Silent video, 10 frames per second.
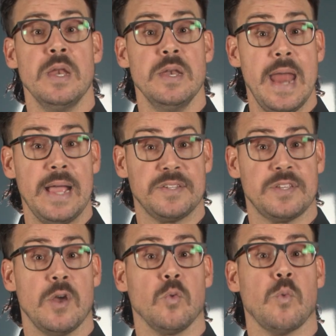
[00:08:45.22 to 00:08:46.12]

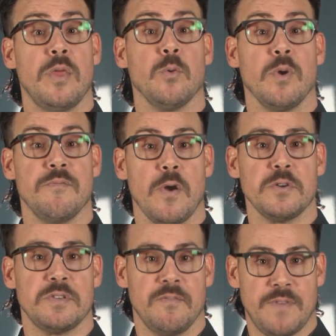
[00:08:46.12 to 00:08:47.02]
Next, run the
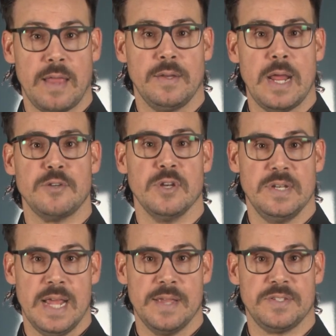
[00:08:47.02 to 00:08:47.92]
reverse validation
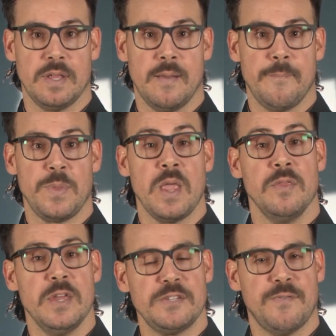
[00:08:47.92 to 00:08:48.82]
test.
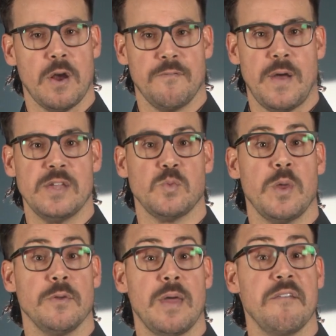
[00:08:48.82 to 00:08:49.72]
This verifies
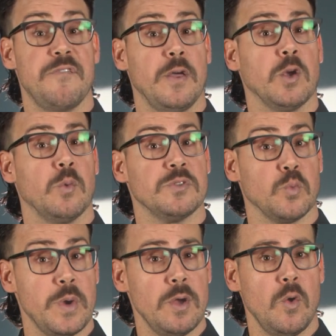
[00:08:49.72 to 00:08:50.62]
whether that failure was
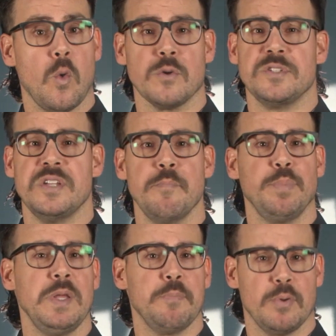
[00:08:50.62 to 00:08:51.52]
real or
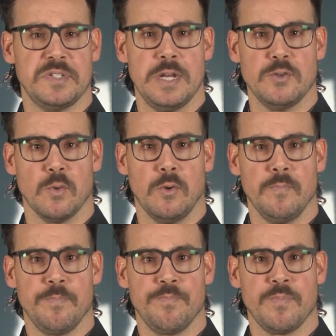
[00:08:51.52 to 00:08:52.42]
simply procedural.
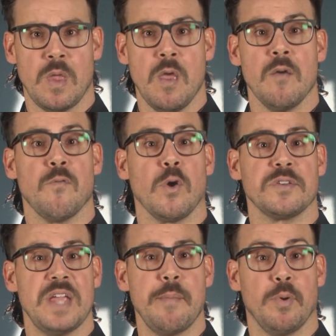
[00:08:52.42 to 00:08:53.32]
For
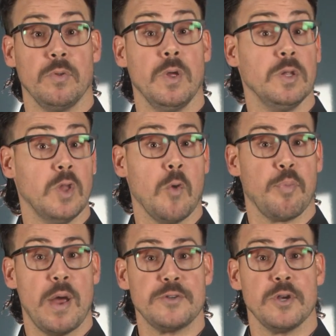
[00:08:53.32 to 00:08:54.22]
example, low
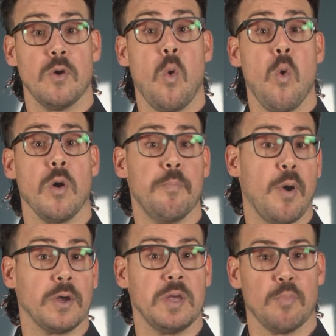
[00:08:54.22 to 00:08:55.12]
pressure or
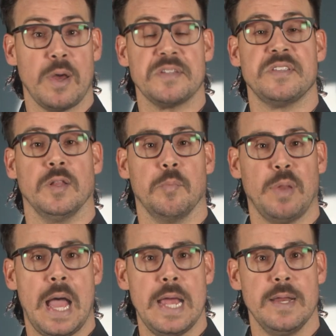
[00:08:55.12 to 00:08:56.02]
parking brakes still
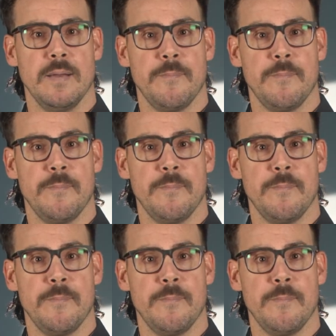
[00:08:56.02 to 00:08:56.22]
applied.